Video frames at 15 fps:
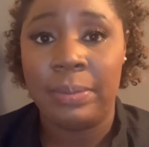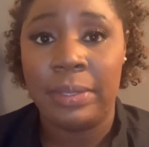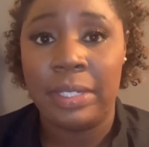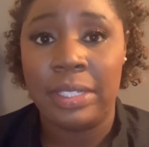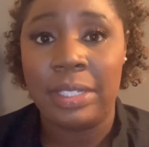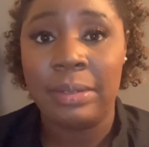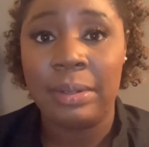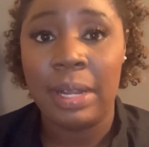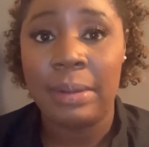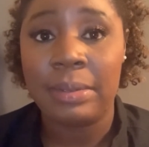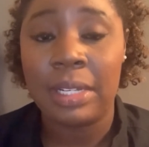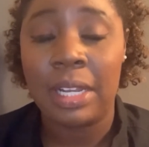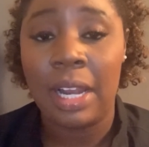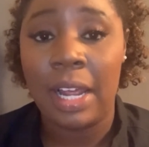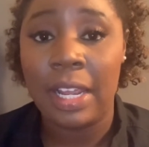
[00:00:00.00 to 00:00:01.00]
sometimes
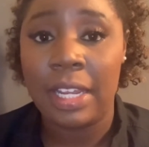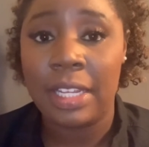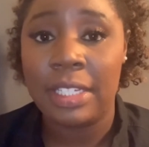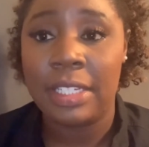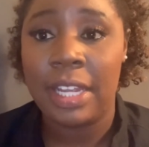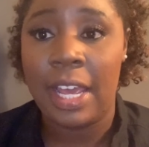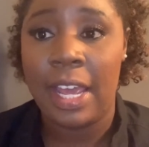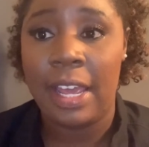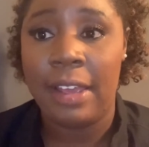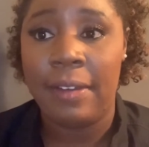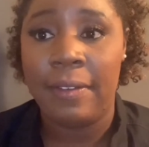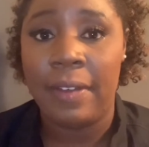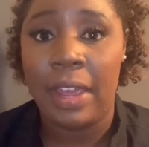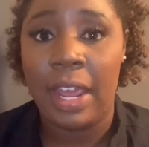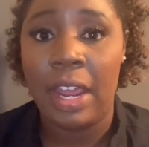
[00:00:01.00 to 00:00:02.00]
clients
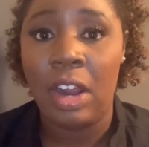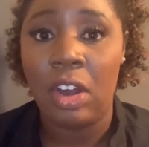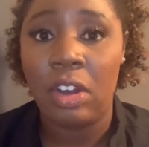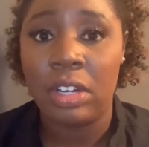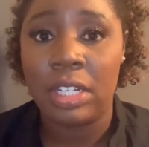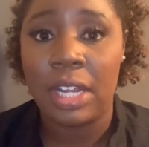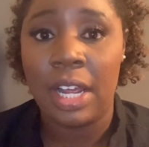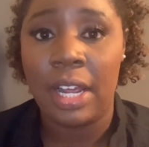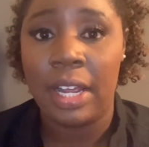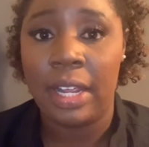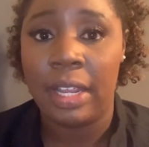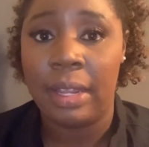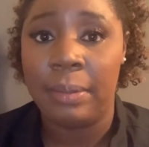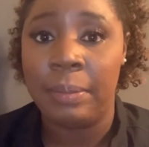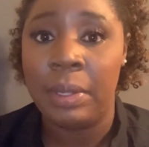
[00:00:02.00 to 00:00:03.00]
have a hard
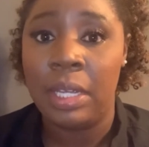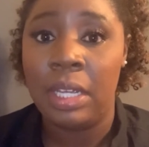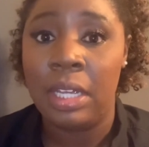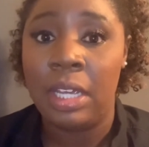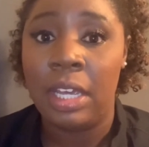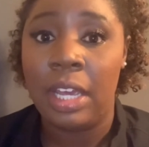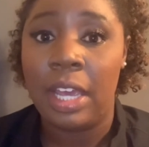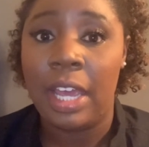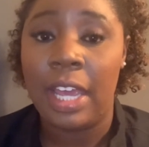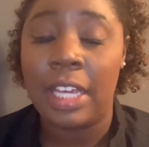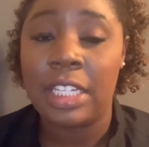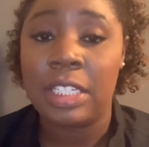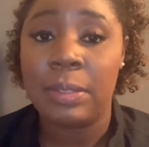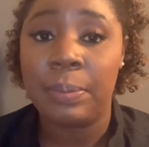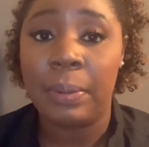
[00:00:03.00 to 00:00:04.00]
time
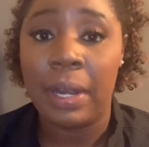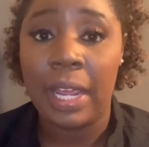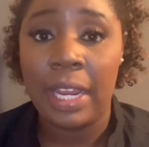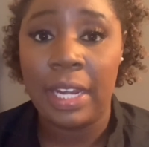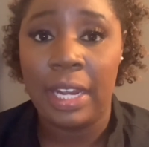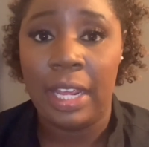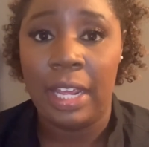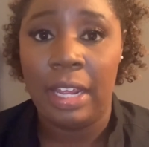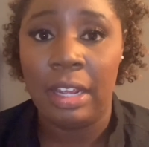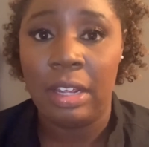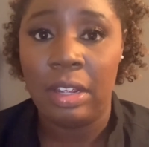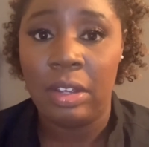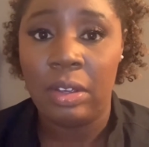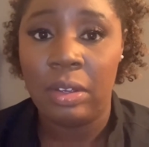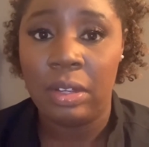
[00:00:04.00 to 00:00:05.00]
explaining
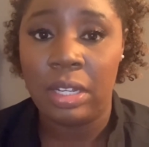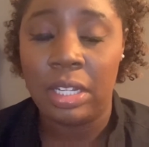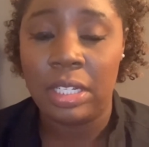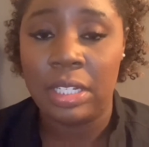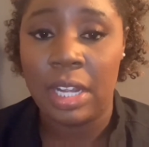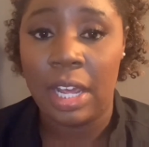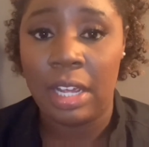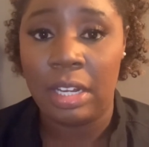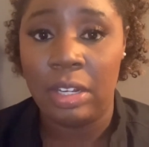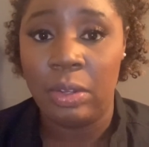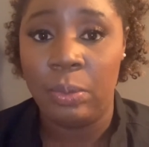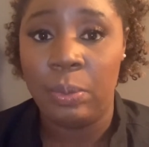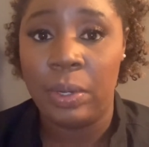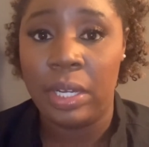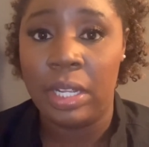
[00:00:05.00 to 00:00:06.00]
exactly
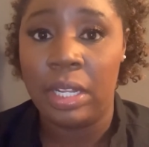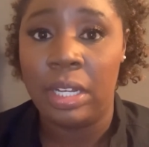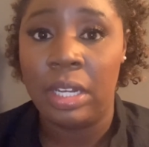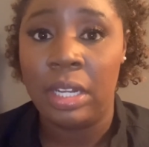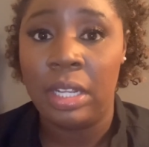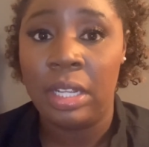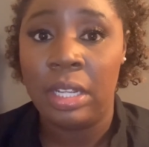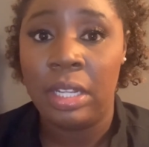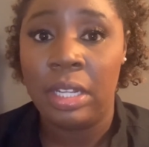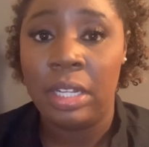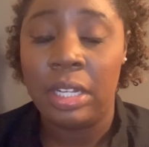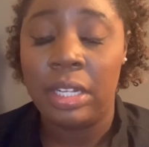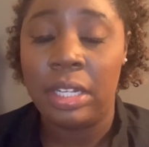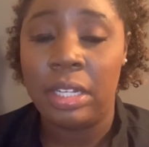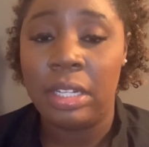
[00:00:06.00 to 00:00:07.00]
what
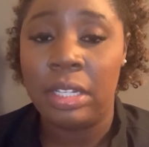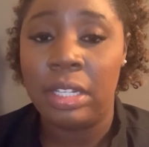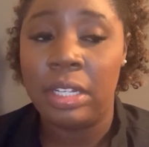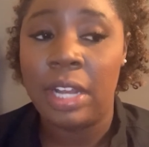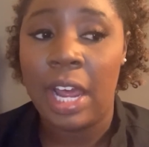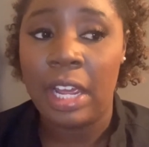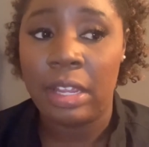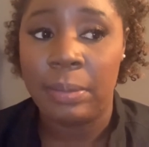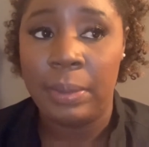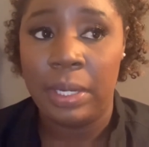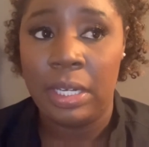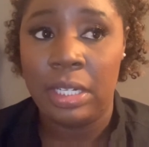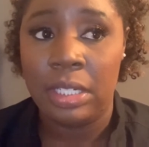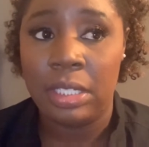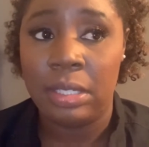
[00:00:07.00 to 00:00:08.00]
the document
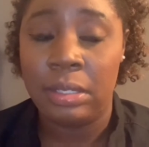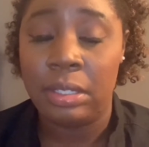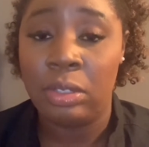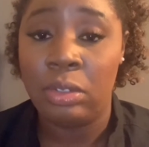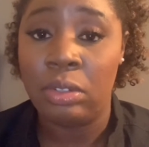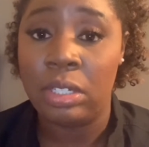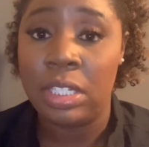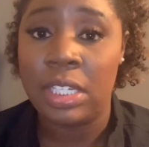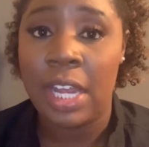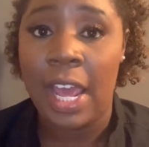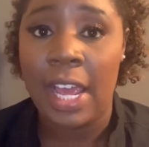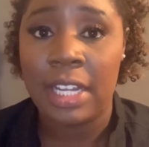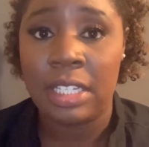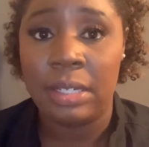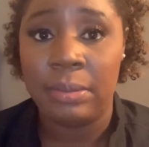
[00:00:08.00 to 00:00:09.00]
is, you can just
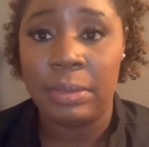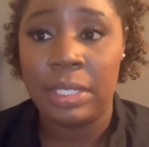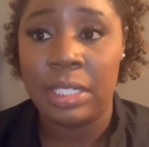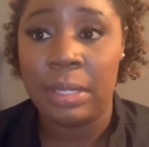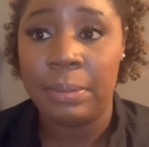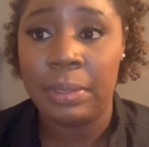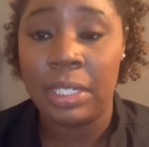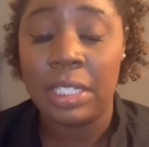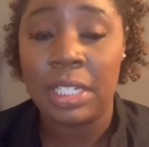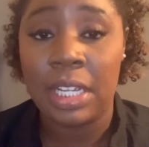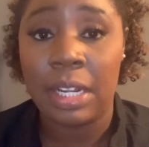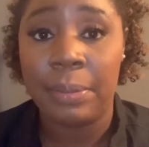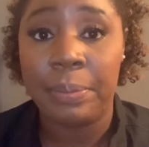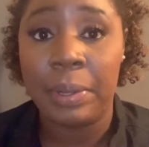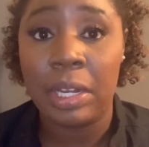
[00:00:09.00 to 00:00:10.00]
ask them to simply
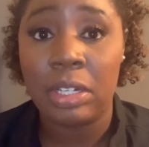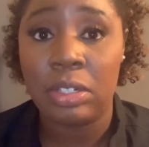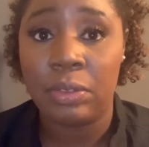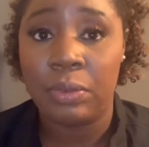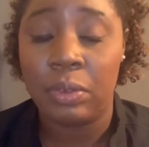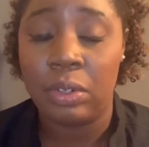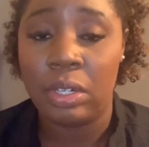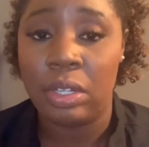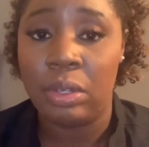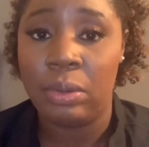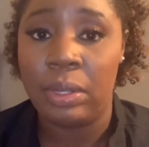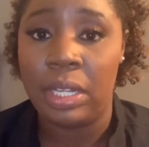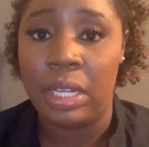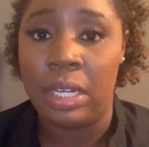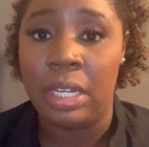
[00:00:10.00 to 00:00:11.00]
take a picture for you
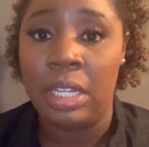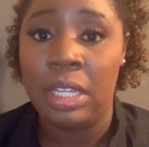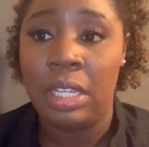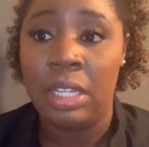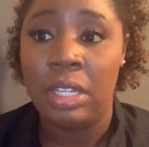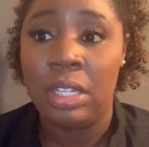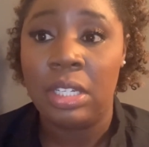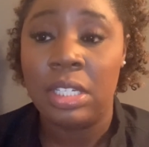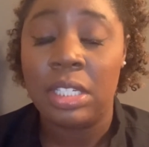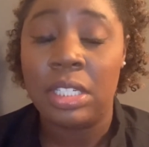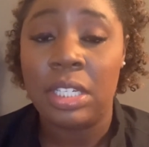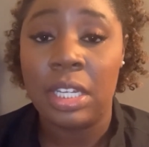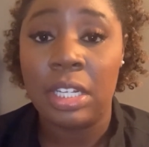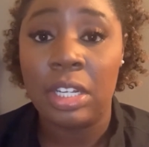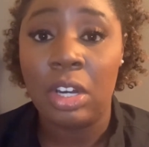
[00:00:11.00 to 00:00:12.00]
and
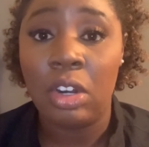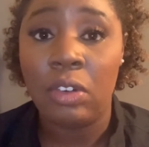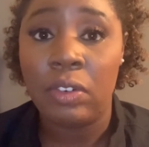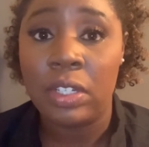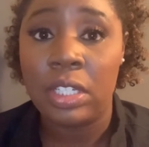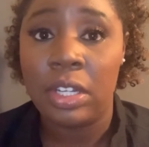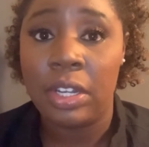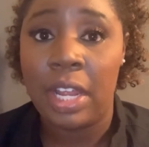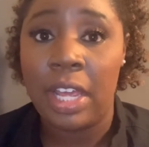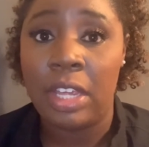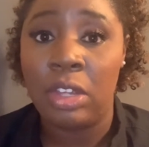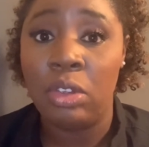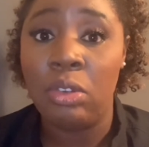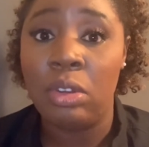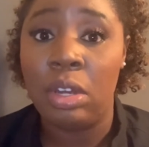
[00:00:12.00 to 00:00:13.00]
send it over so that
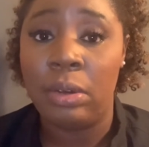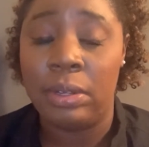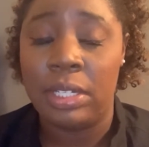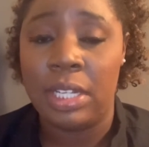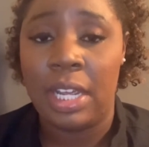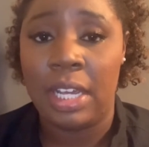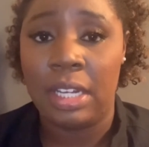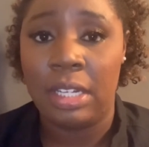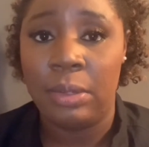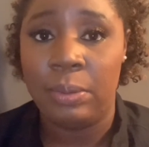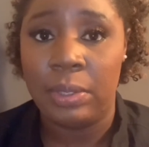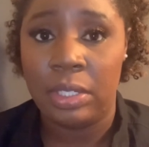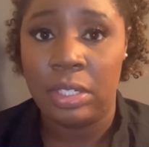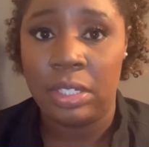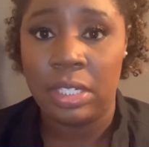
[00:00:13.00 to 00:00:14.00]
you know exactly
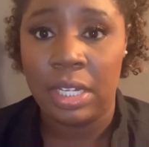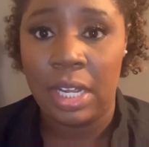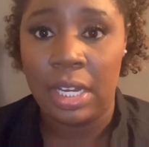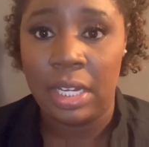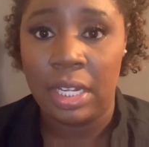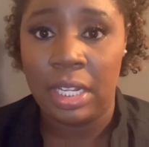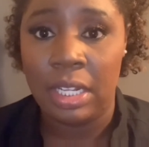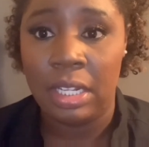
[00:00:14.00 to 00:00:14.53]
what you're signing,